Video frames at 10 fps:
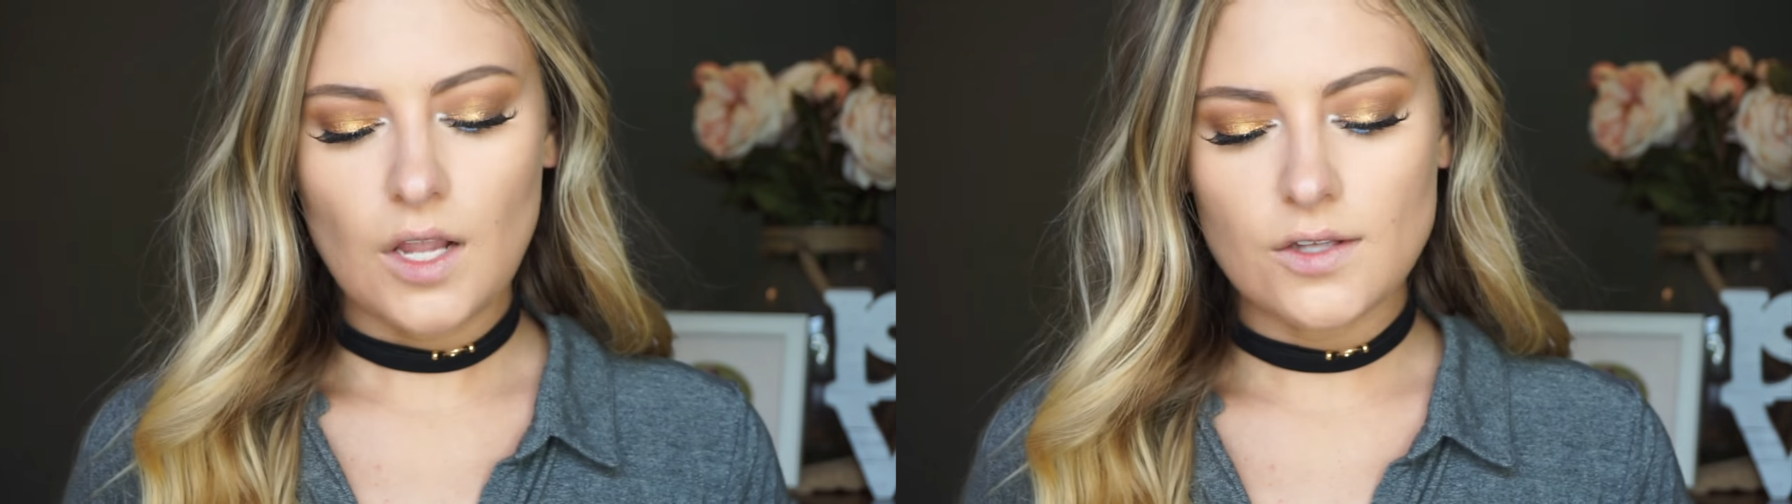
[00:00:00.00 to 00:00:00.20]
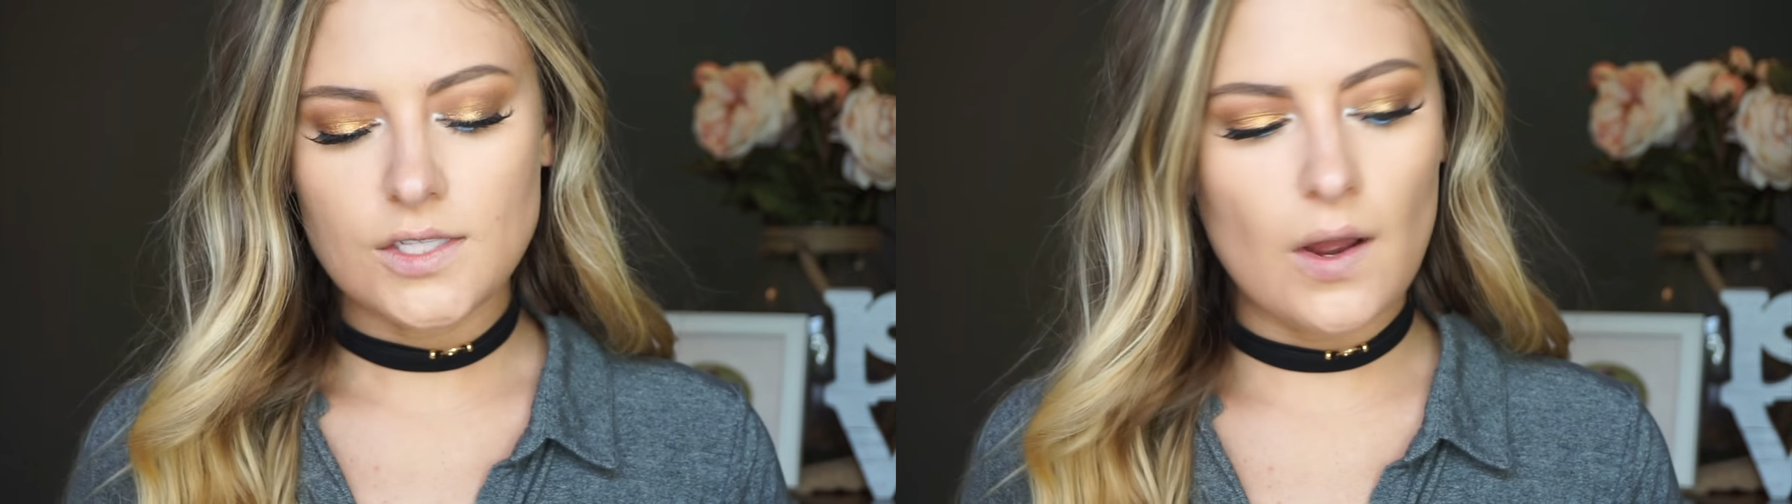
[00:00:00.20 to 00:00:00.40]

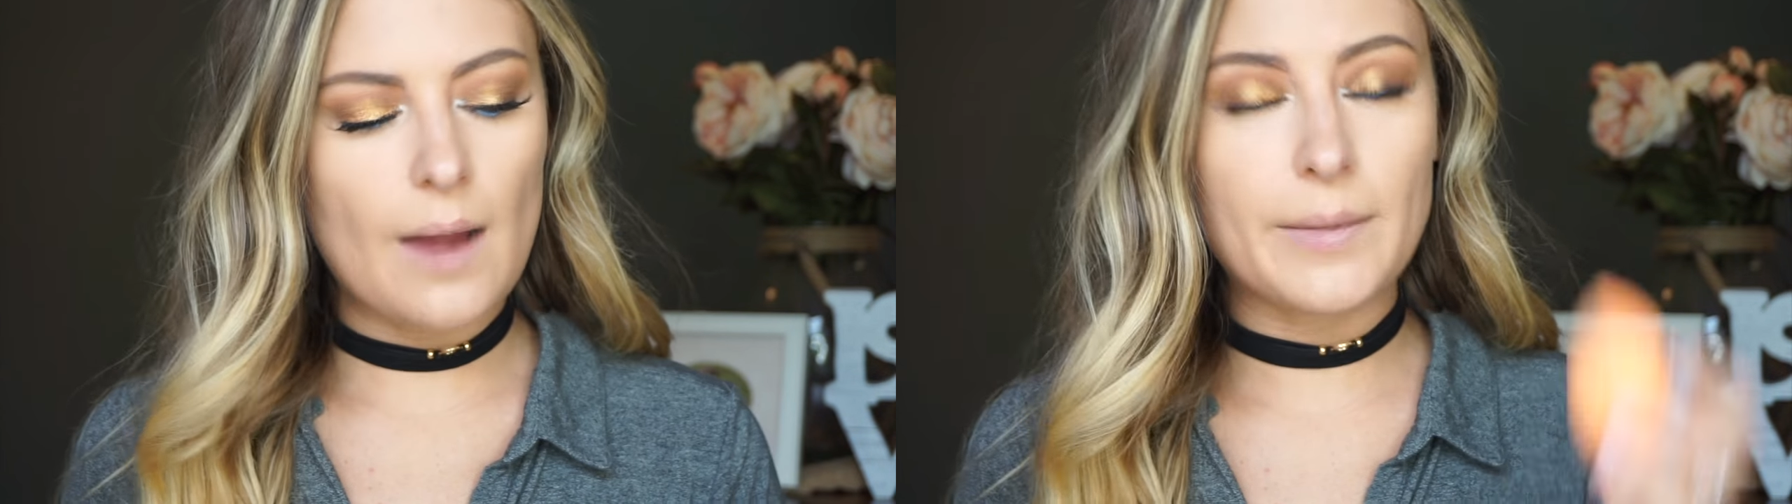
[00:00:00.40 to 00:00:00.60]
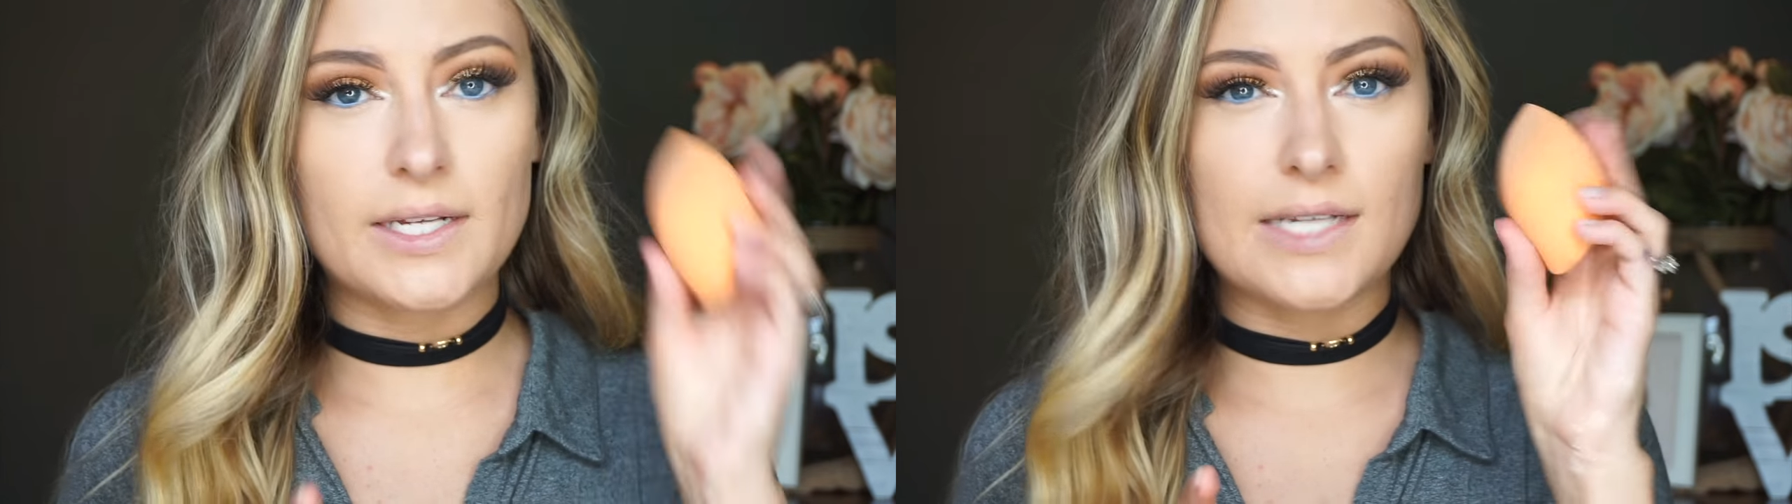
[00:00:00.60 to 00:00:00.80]
So
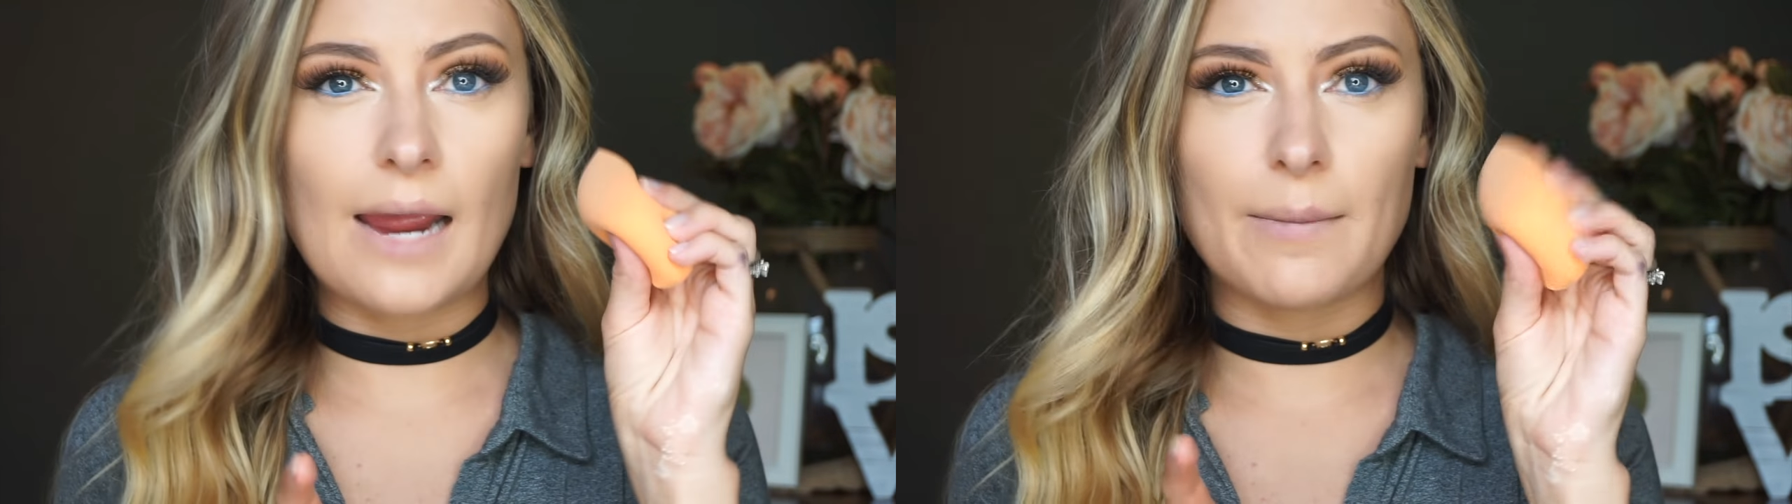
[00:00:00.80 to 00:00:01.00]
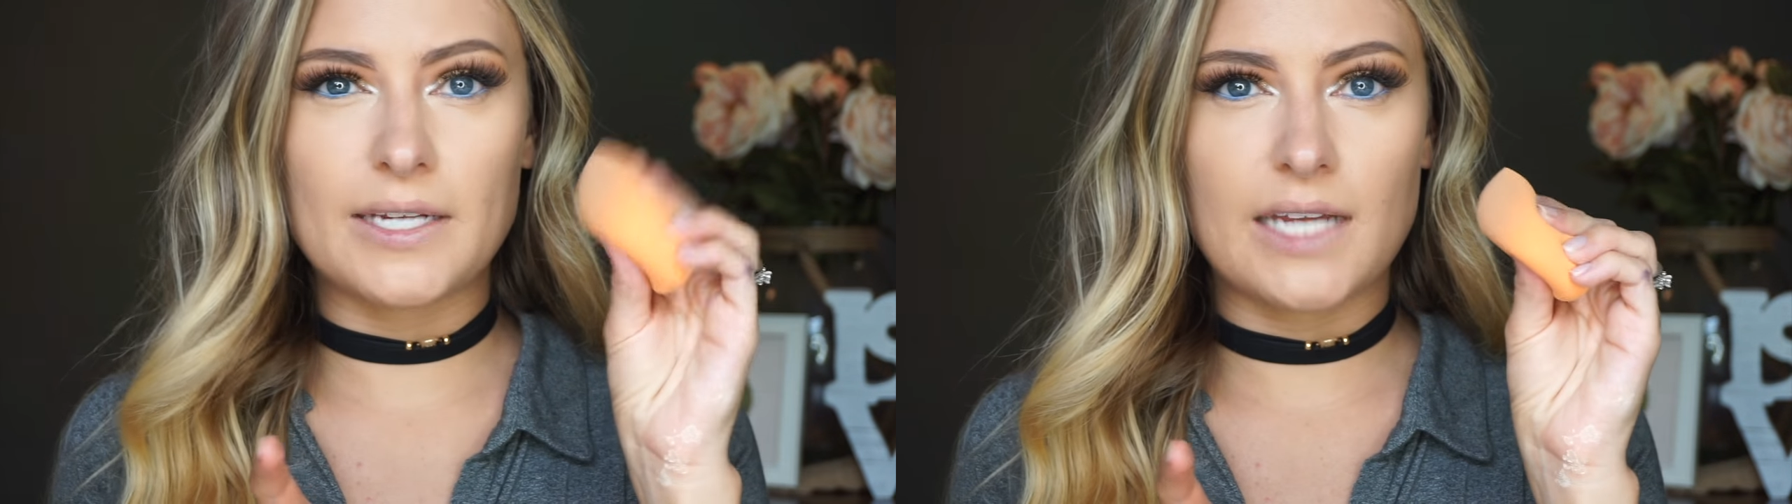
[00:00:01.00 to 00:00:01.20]
I'm going to
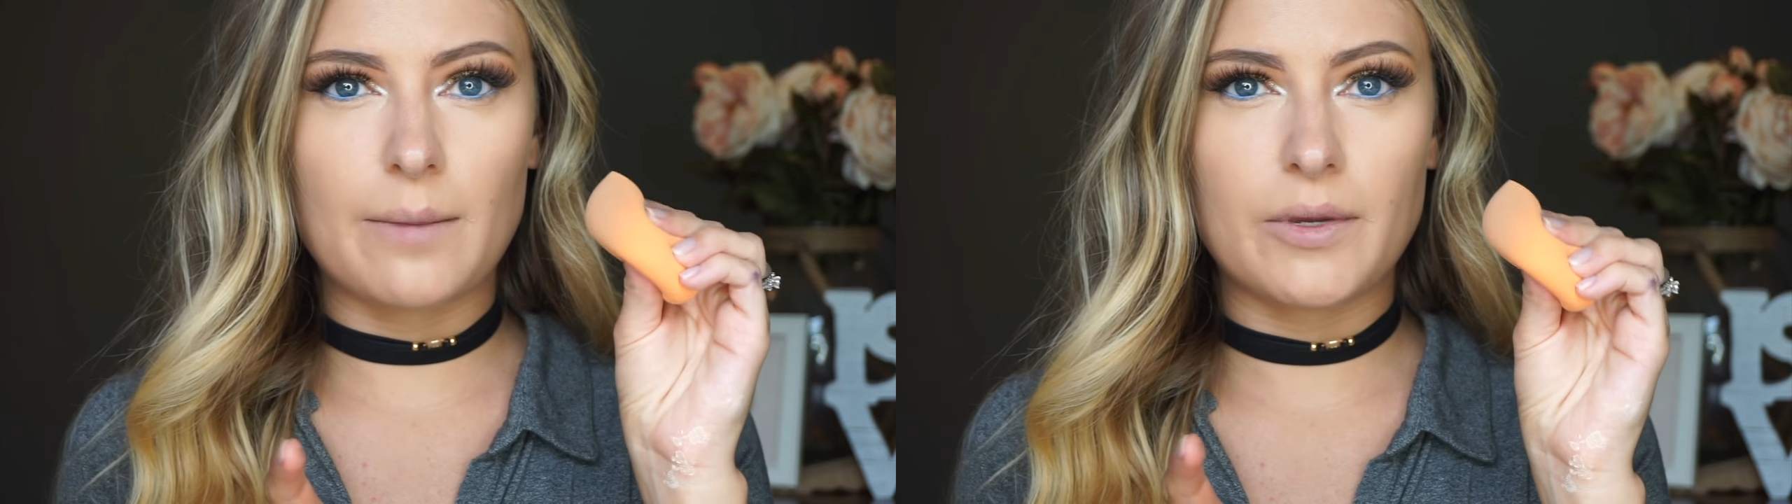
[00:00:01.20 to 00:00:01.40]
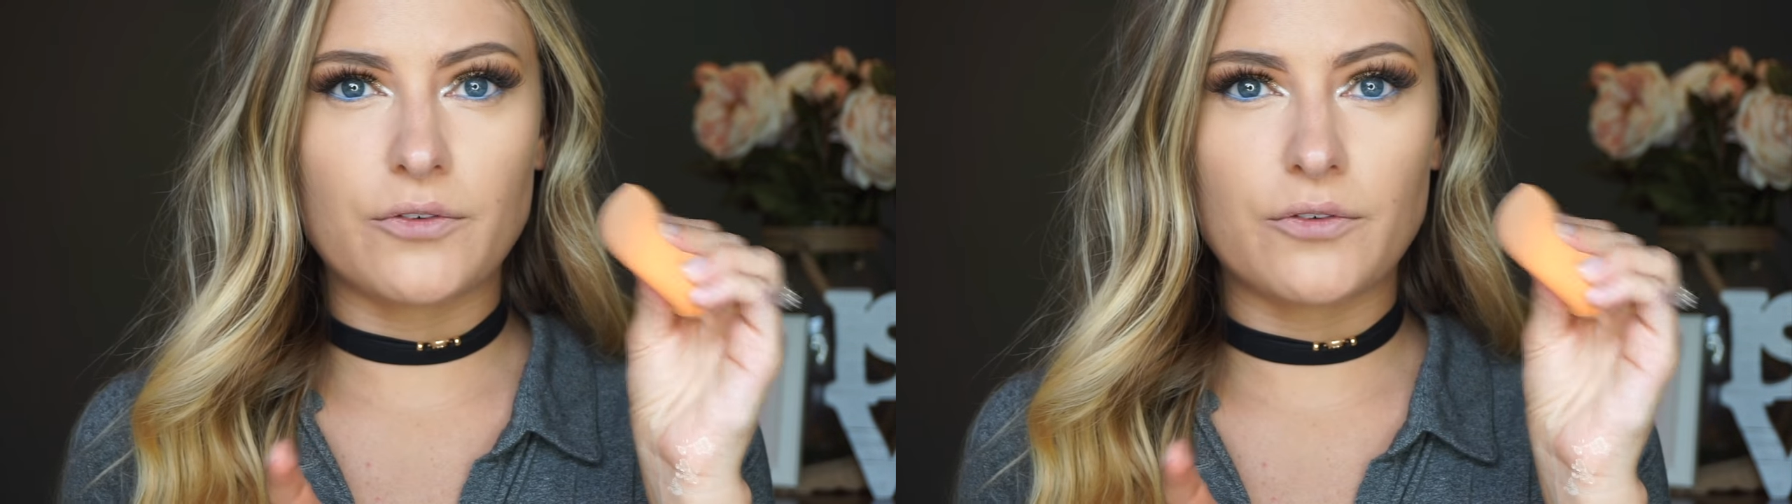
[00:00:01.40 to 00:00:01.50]
take my Dampen